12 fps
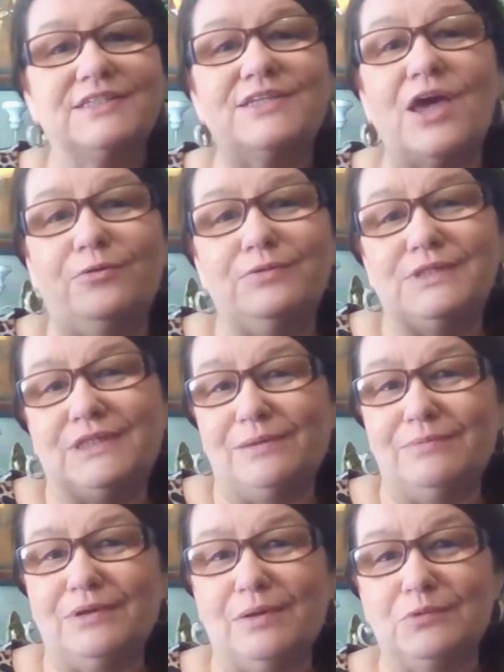So
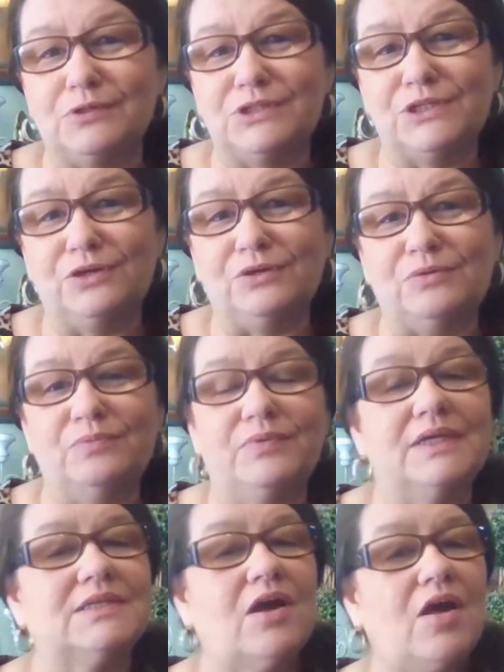tip number 2
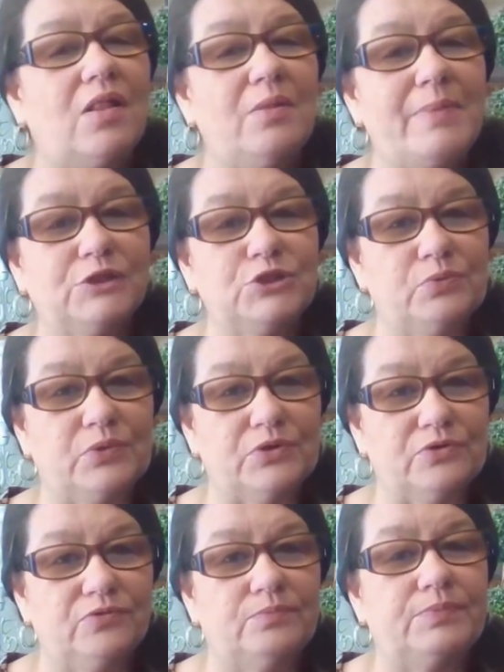is all about your
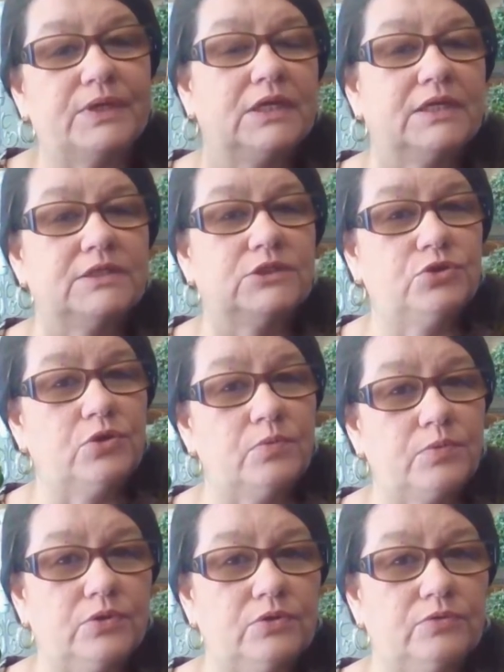roof, because
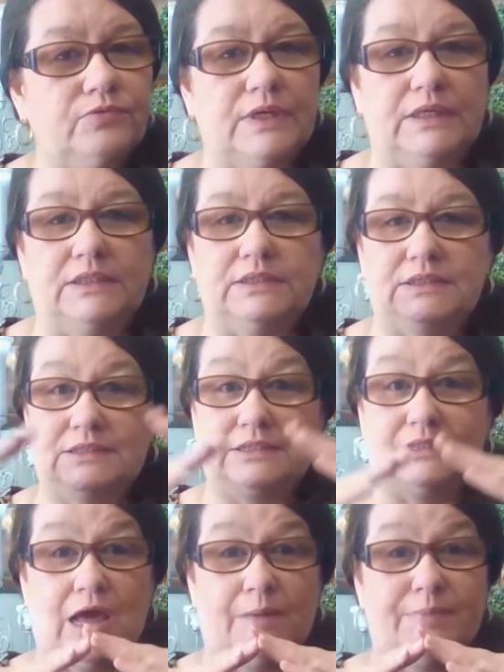your roof is
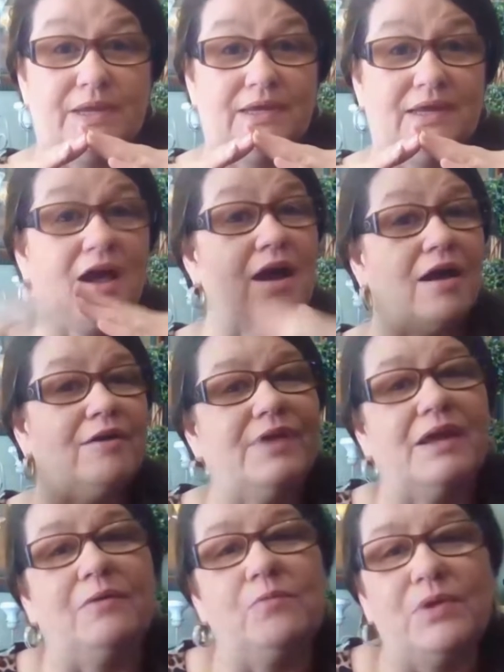topping it off
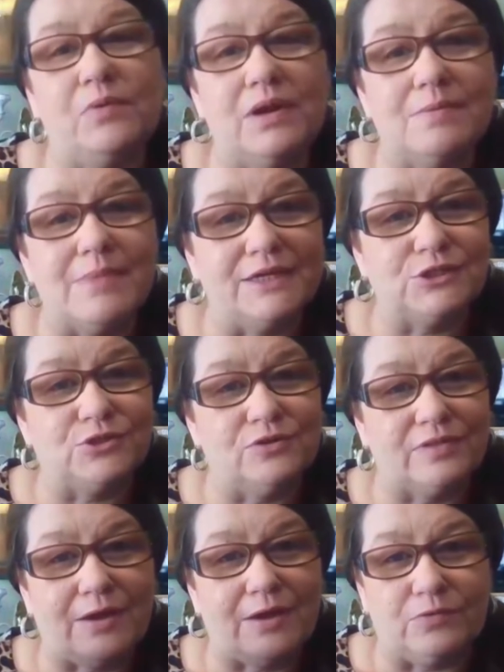and we want to make
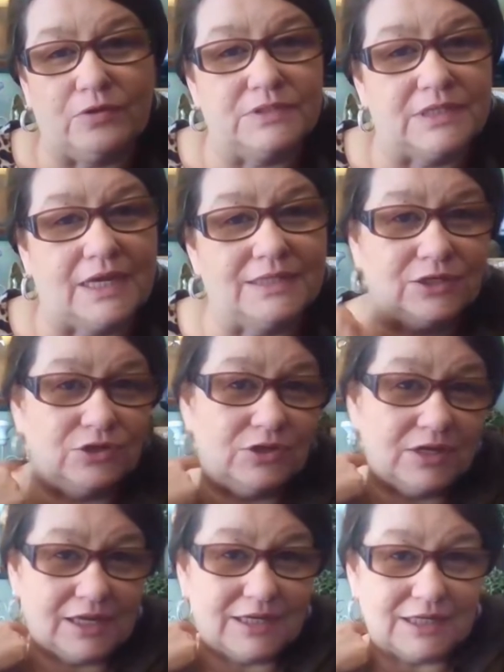sure that roof stays in
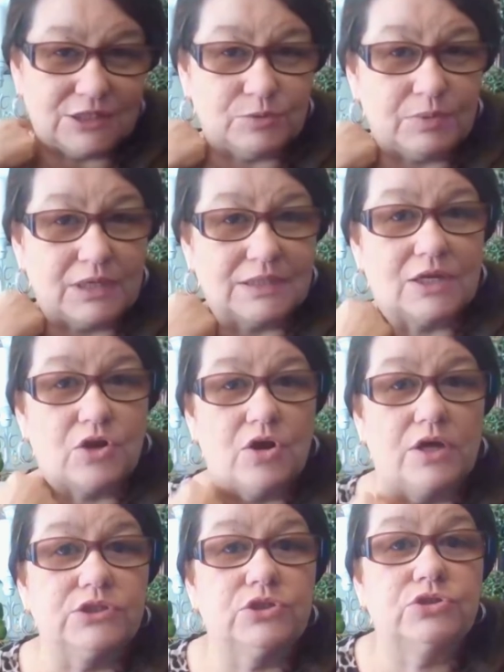good condition because it
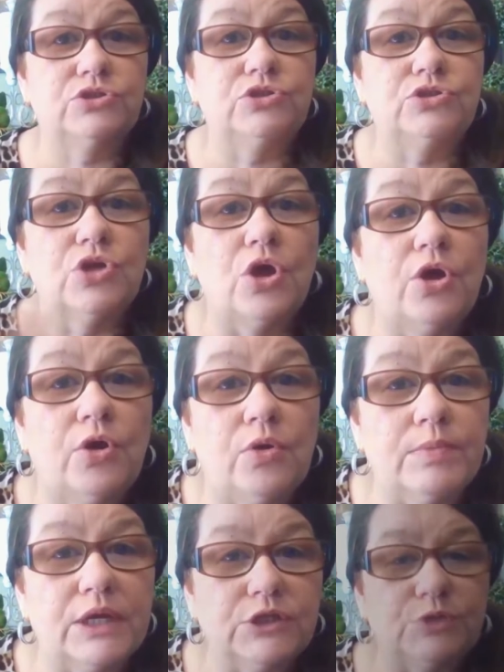costs
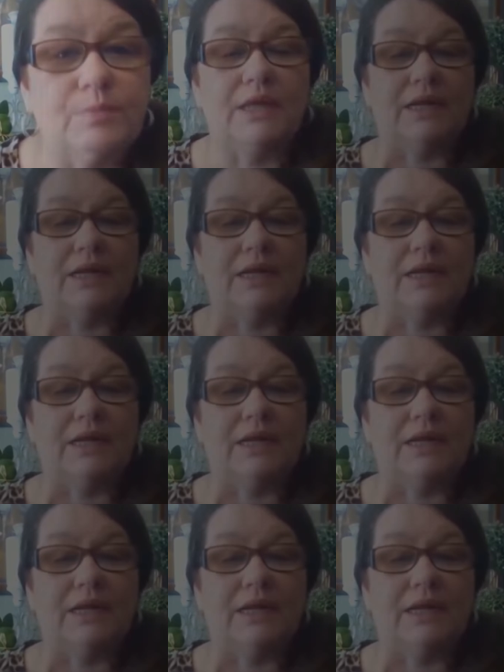so much